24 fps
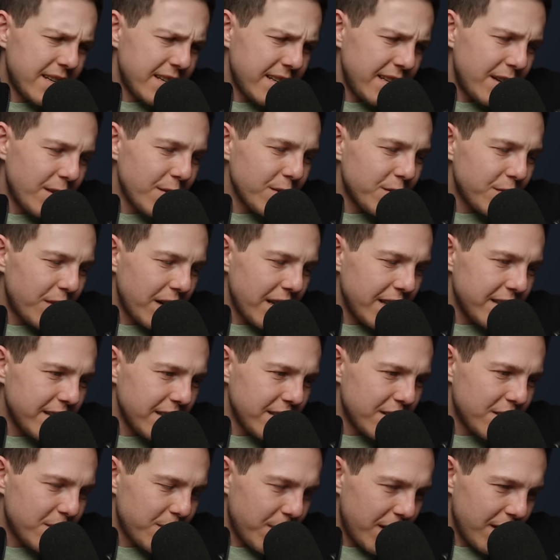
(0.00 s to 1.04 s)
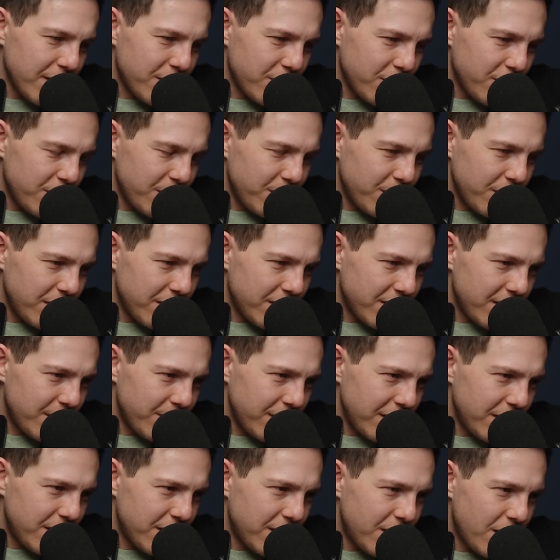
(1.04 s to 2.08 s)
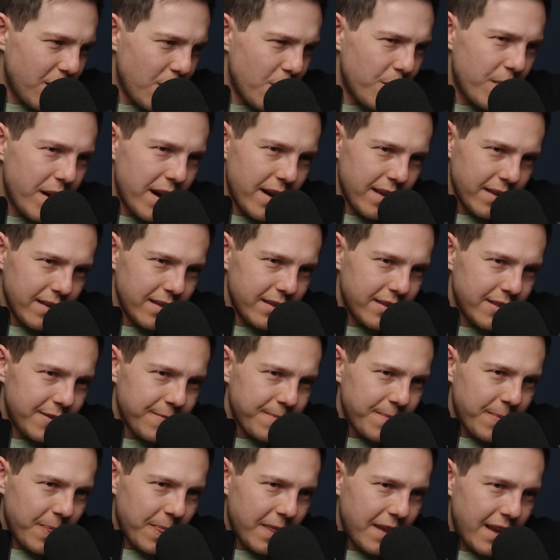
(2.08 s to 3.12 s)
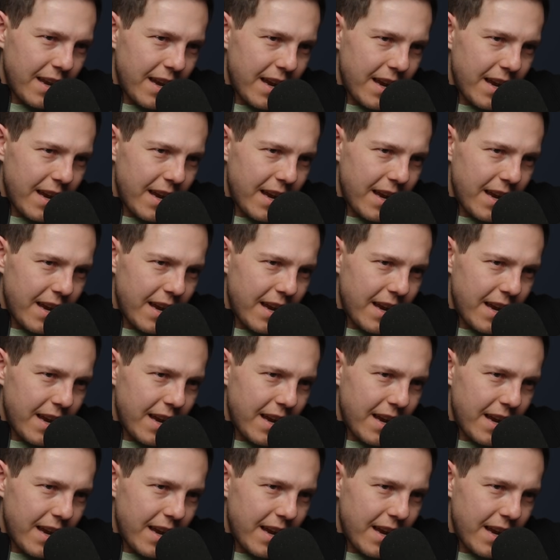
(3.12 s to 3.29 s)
Uh, you know, it's funny. I did a sponsorship with this company, Copilot, mm -hmm.